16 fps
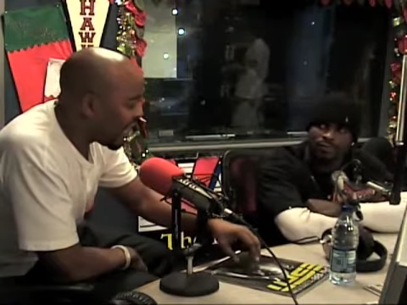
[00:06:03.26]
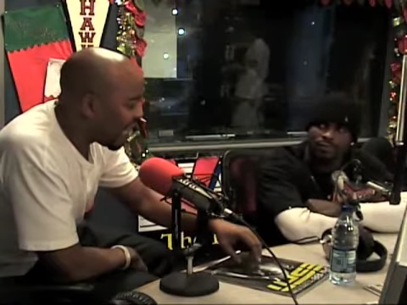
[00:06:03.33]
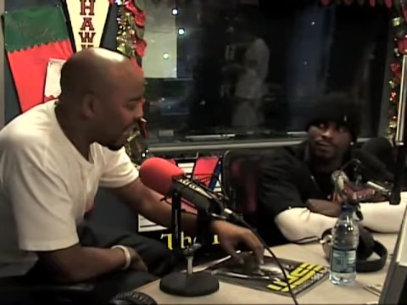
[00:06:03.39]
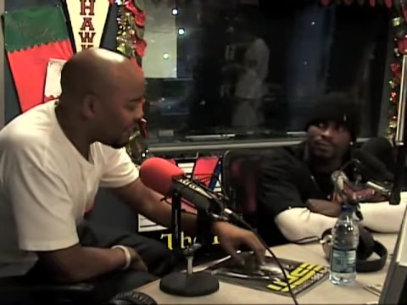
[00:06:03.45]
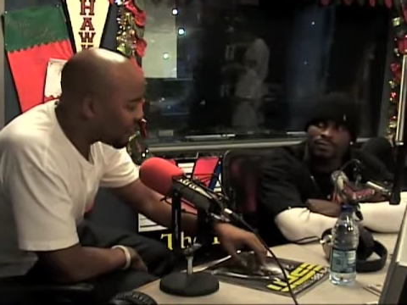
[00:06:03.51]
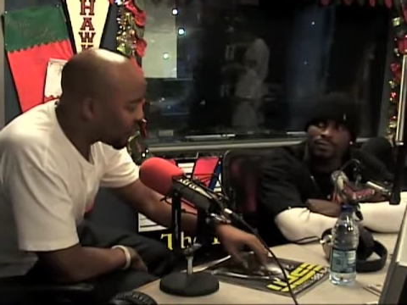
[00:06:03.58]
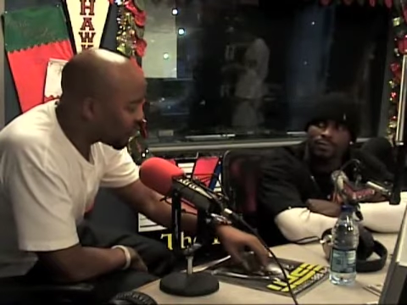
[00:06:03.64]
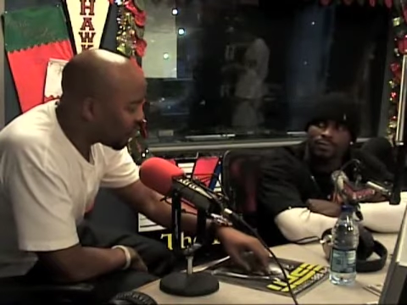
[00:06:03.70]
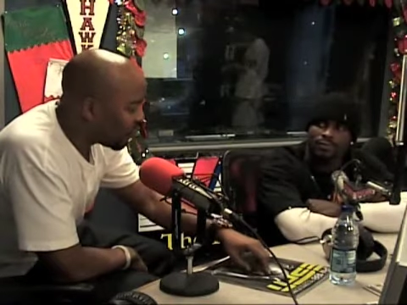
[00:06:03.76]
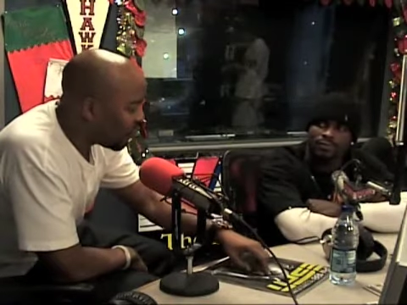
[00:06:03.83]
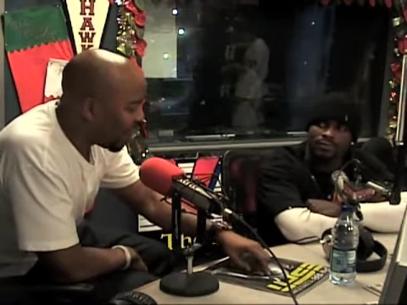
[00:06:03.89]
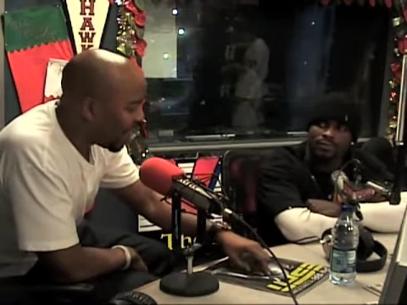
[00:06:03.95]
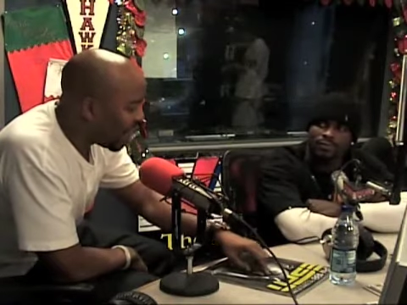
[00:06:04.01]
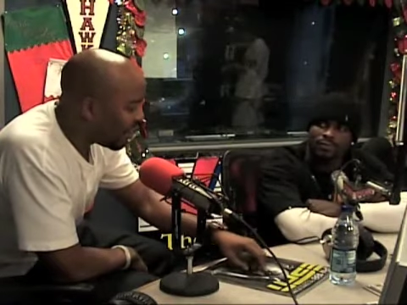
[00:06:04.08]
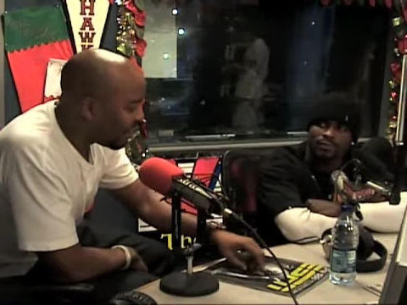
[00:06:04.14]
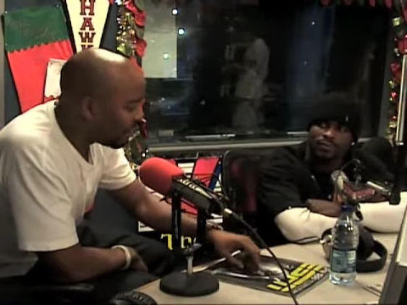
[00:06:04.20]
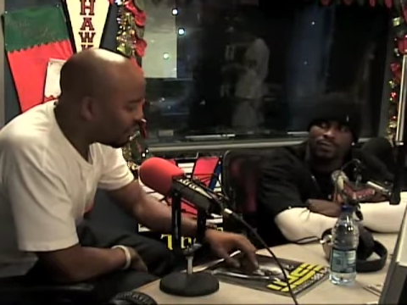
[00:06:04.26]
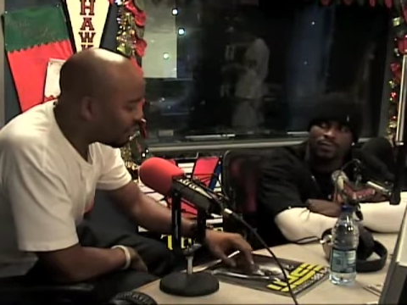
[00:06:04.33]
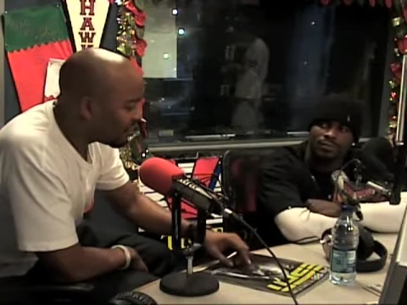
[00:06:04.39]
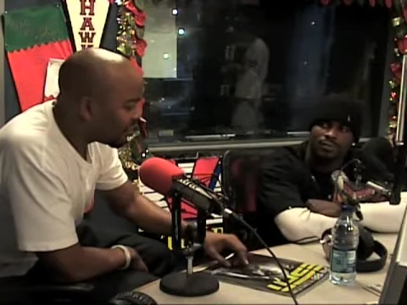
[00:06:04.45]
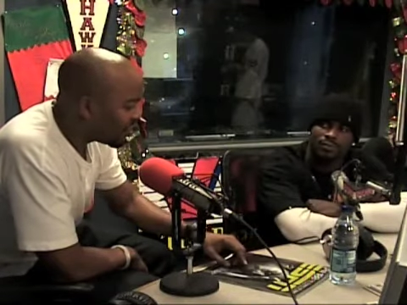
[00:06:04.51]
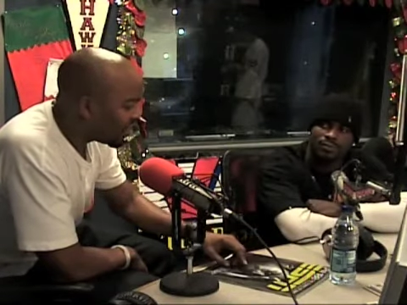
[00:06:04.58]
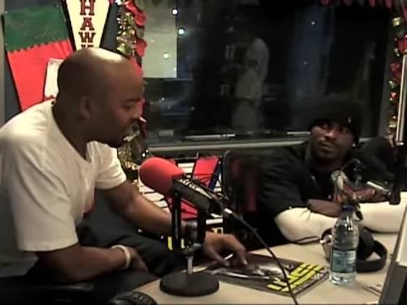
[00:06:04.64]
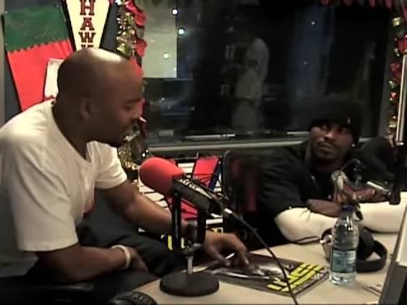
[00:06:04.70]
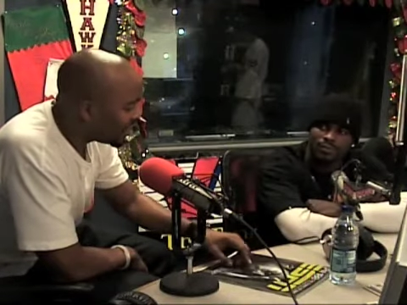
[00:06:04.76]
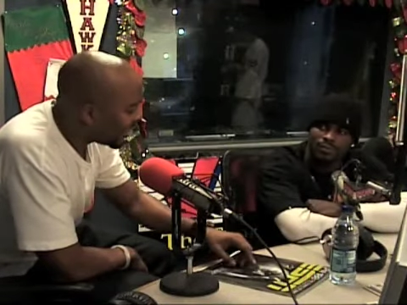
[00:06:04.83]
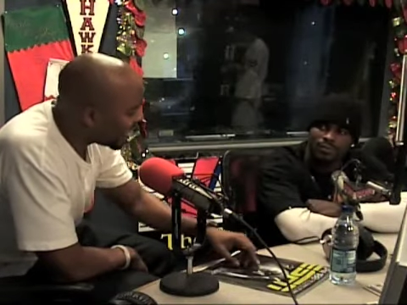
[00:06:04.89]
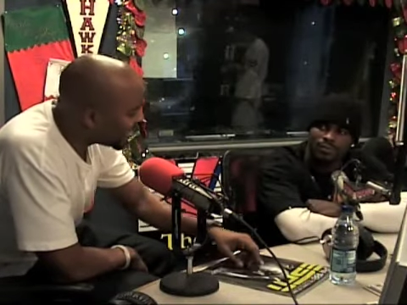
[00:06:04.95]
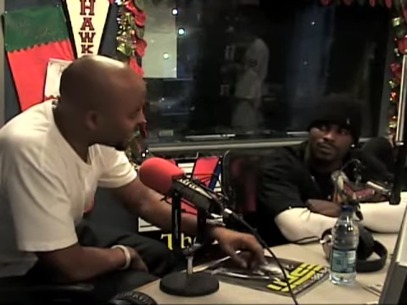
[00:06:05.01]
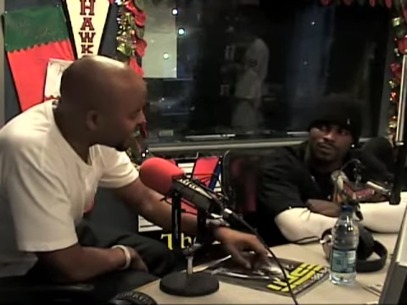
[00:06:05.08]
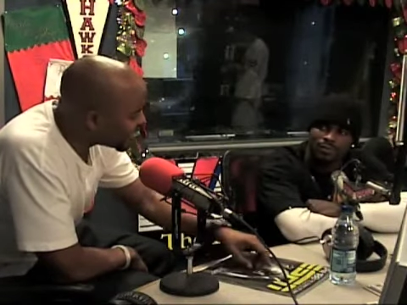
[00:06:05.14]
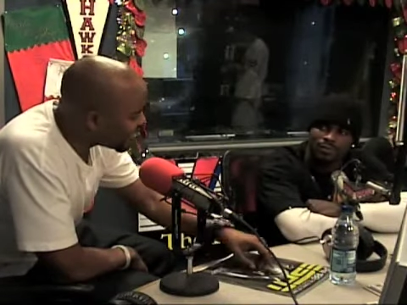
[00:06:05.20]
after a while
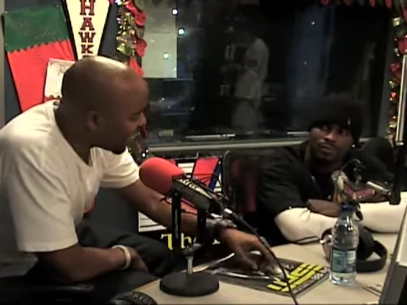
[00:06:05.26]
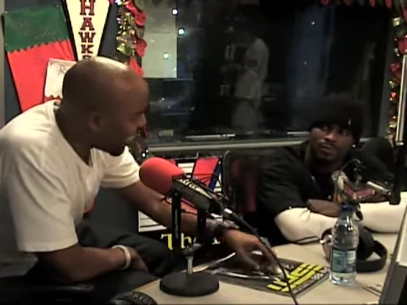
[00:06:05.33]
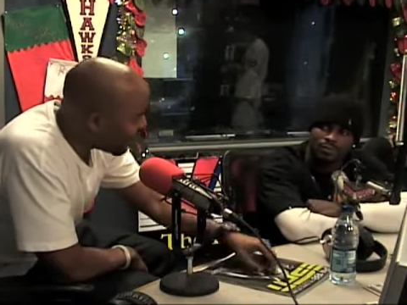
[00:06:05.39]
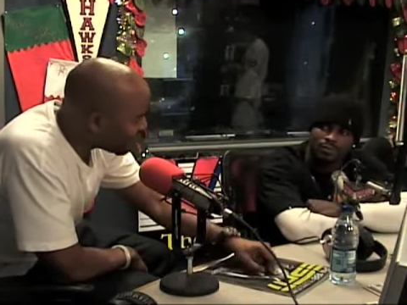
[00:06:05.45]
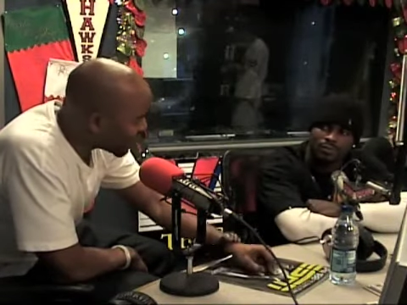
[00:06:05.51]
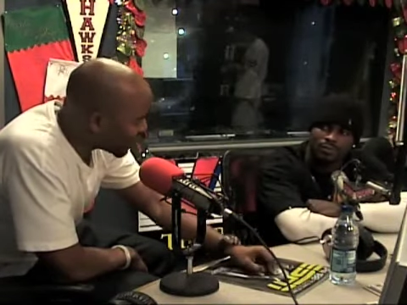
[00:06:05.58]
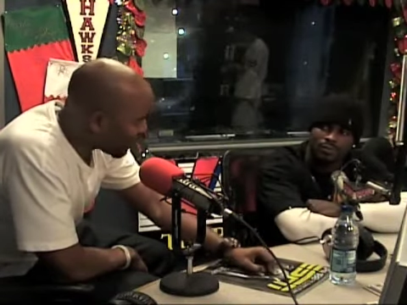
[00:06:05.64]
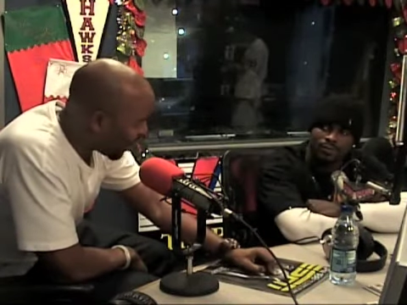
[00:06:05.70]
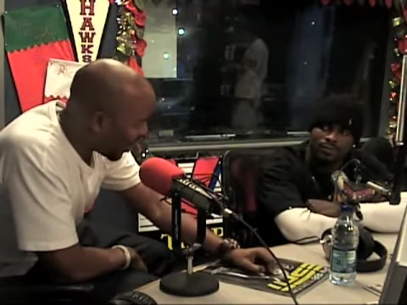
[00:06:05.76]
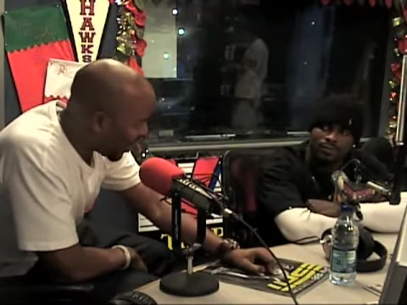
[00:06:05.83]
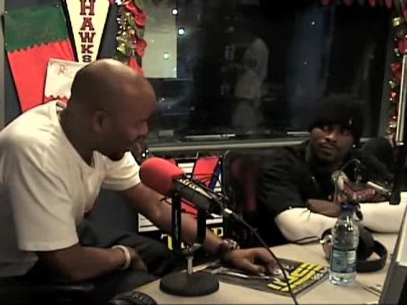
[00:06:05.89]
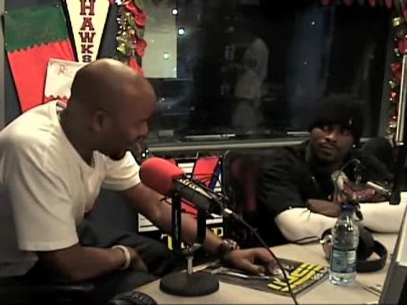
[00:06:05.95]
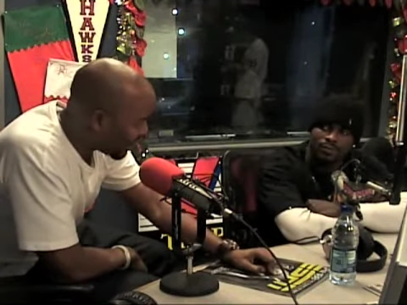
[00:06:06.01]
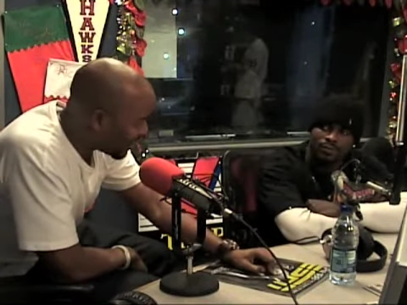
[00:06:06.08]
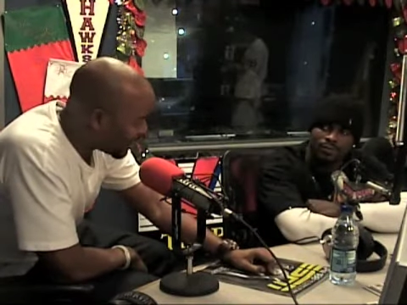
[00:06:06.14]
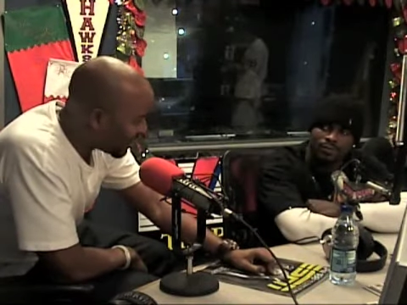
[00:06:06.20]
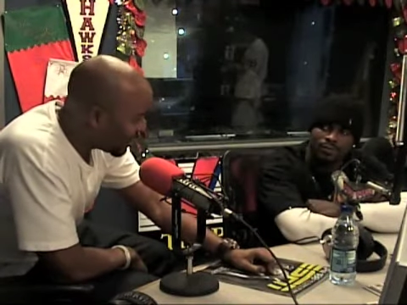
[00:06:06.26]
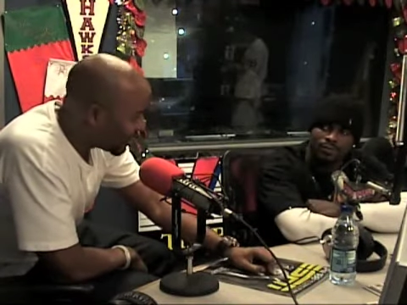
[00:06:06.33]
they stopped crying,